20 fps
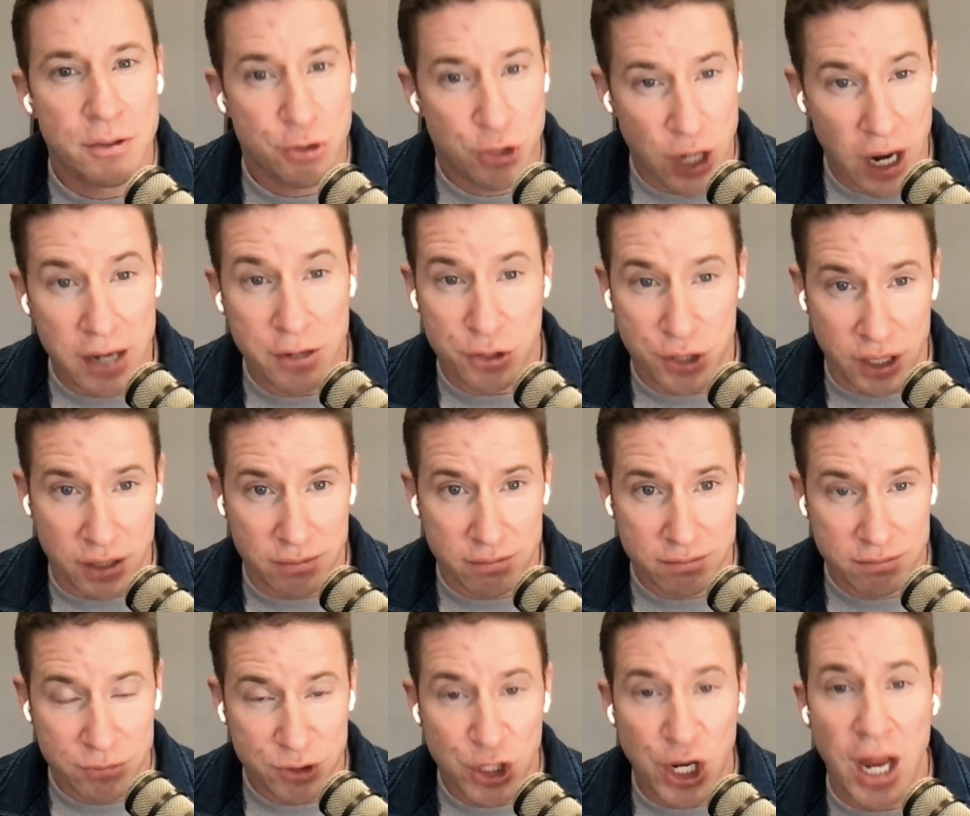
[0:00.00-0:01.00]
Change
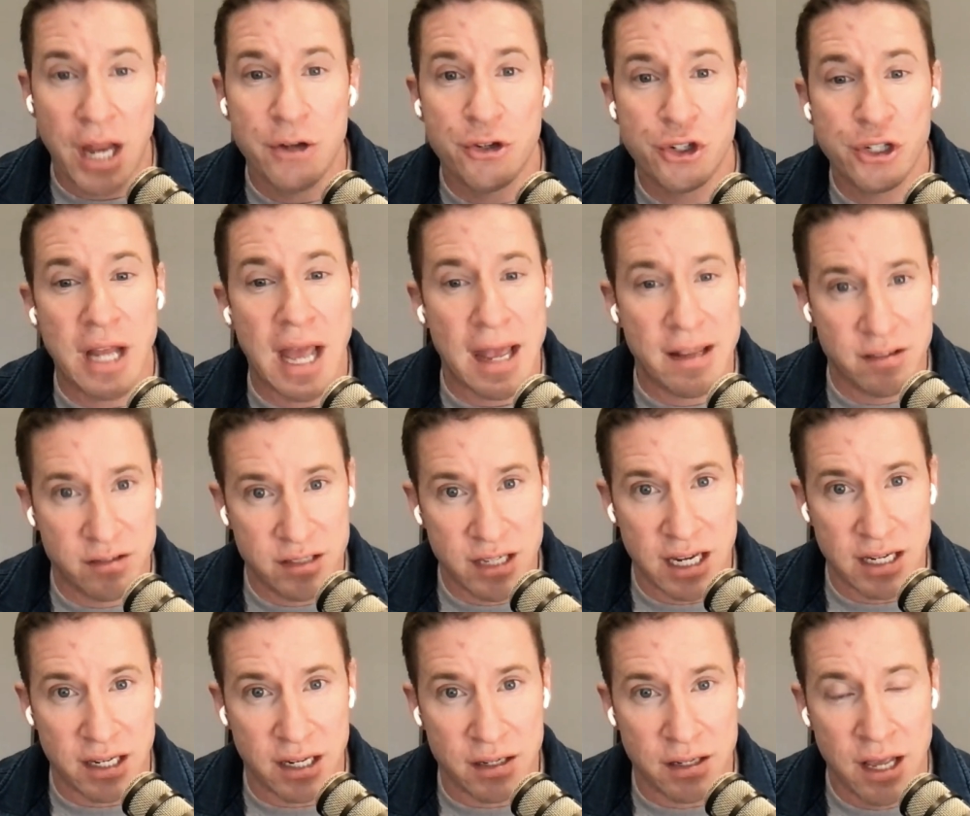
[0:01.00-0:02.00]
it as
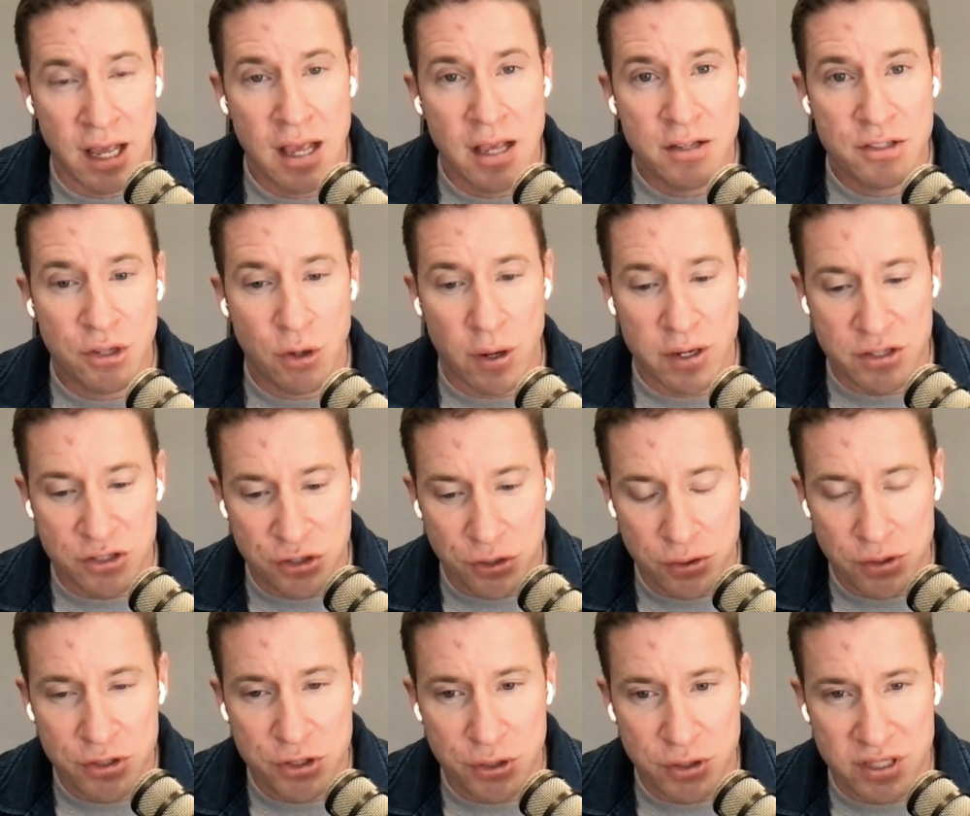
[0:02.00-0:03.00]
needed. So as
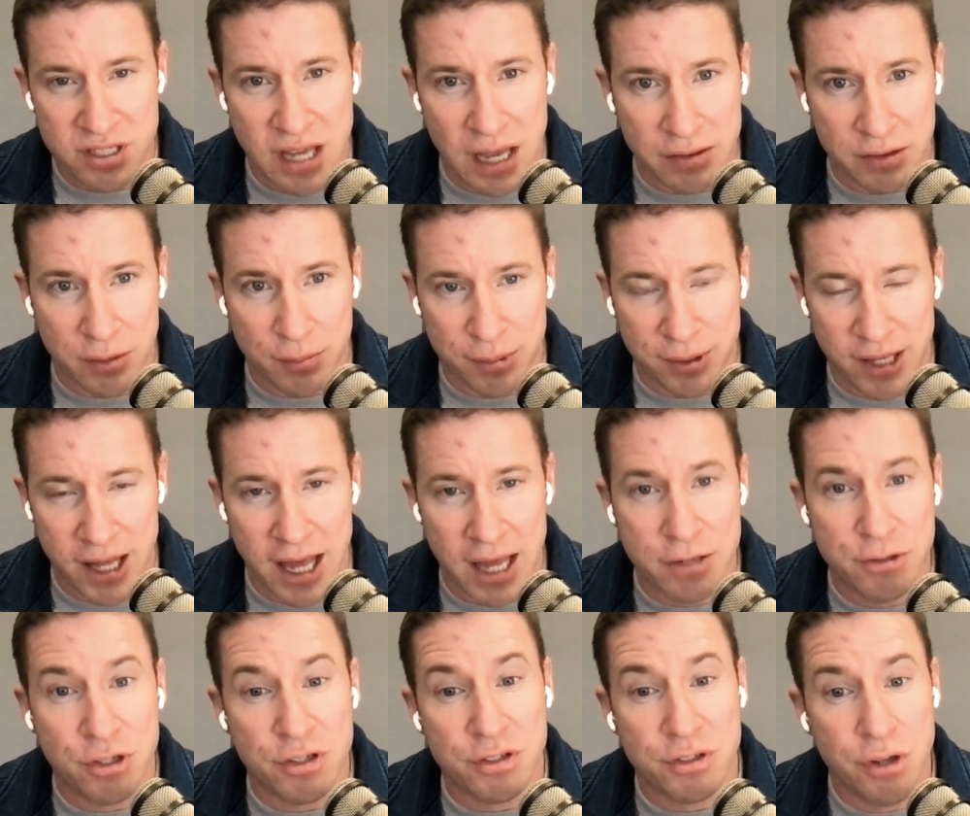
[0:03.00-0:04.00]
soon as you set the
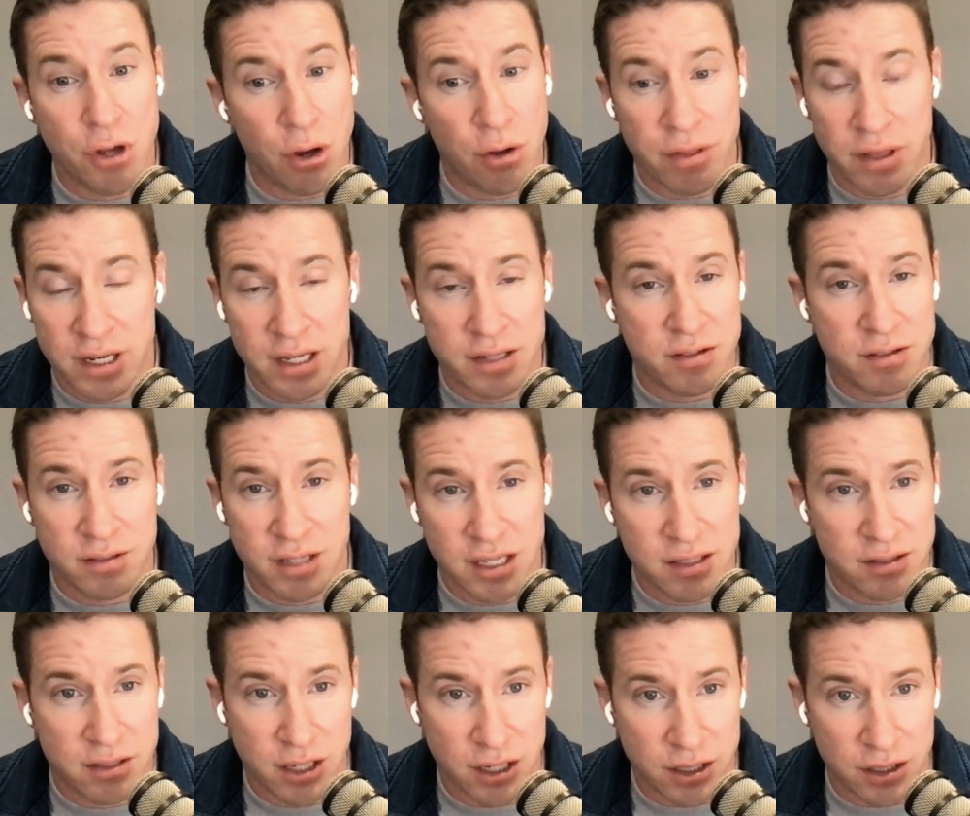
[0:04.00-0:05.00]
plan, just know that
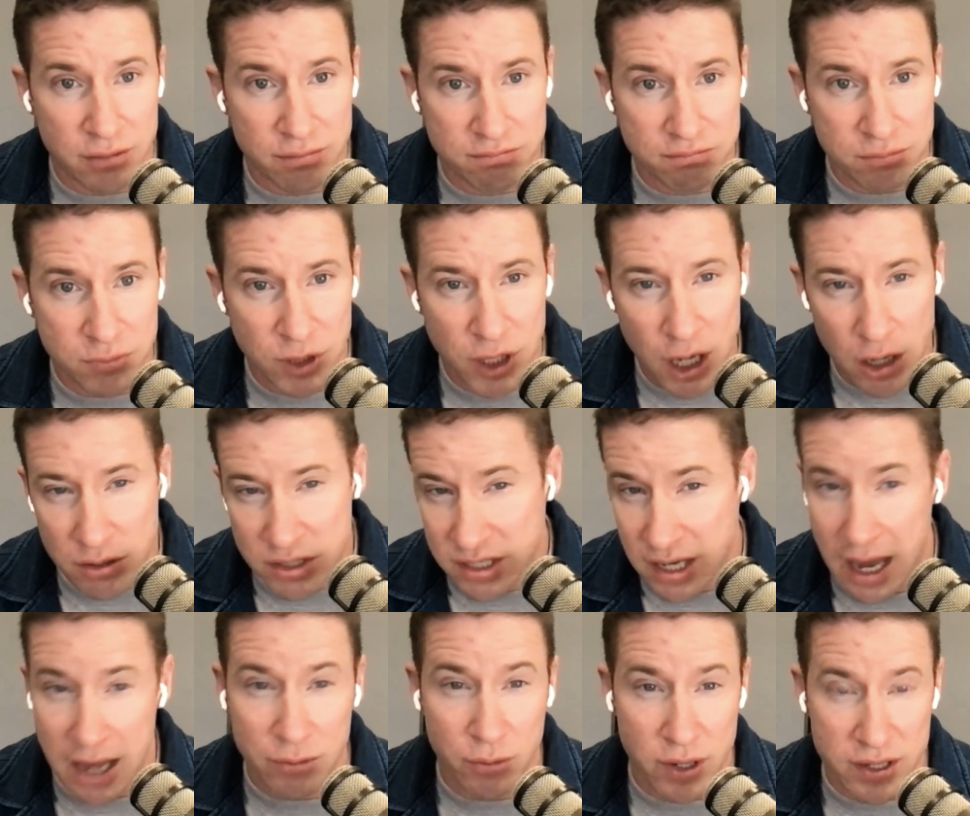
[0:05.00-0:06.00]
it's going to go
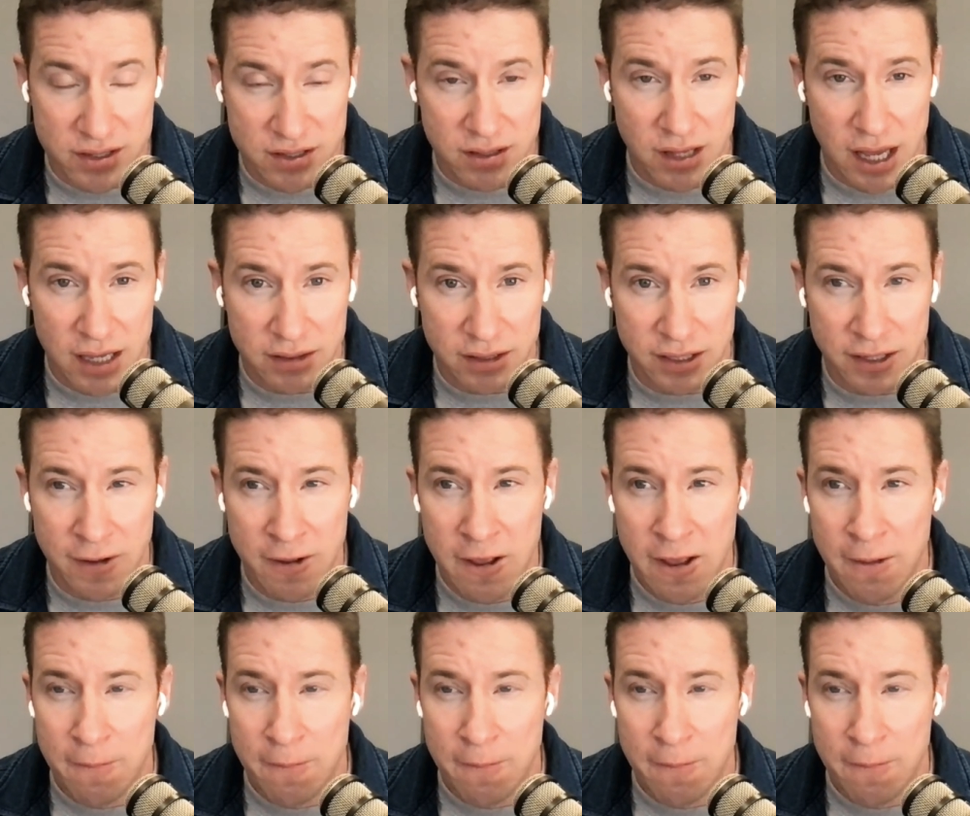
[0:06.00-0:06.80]
sideways slightly.